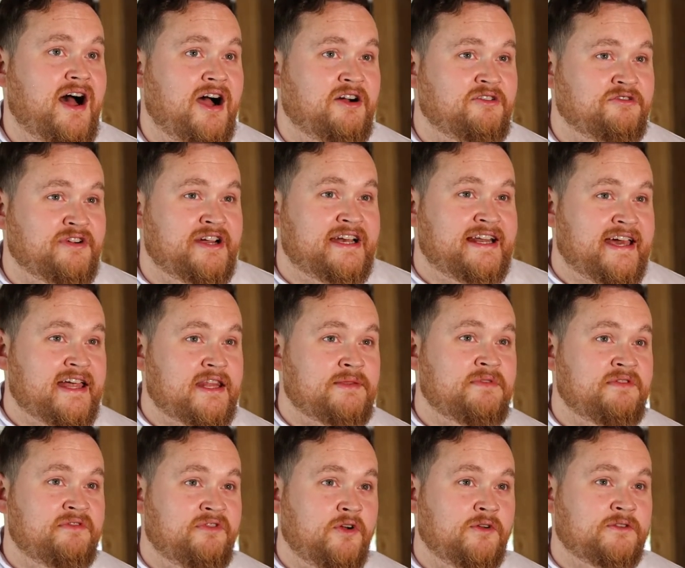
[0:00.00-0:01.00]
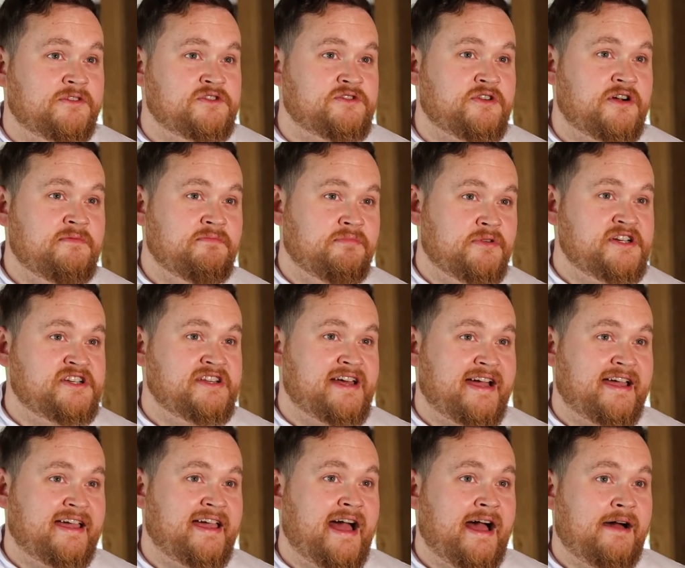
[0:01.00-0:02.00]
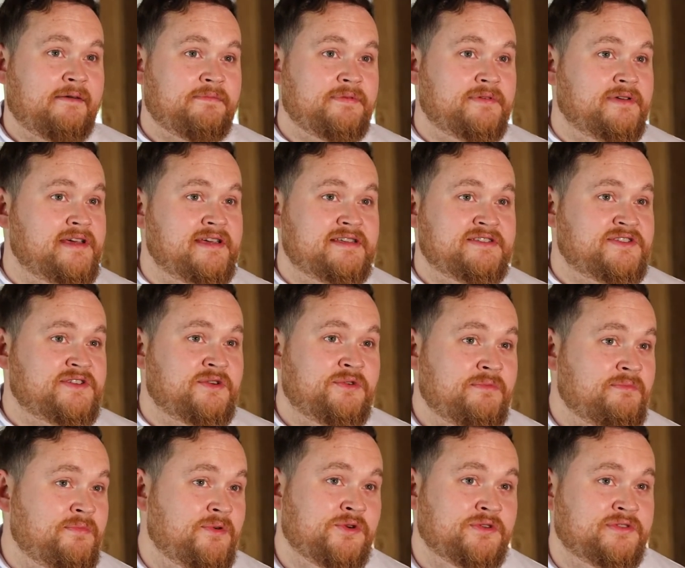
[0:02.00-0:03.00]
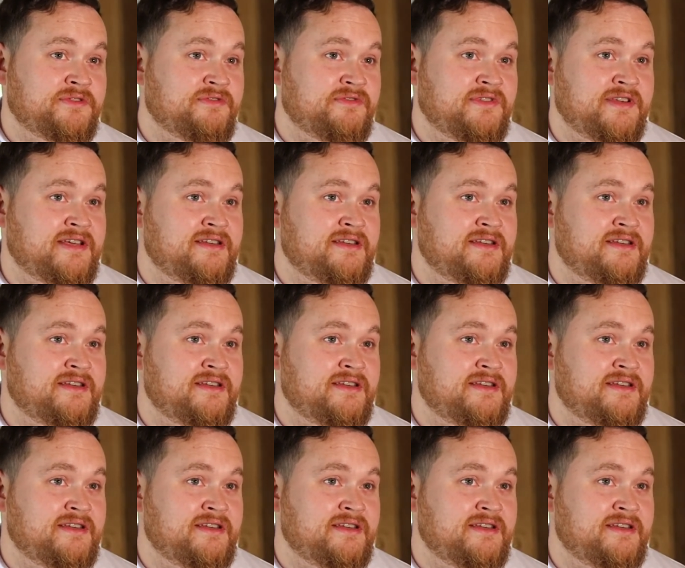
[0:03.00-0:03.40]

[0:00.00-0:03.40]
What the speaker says: really get them involved and try and bridge that gap. It's so important for the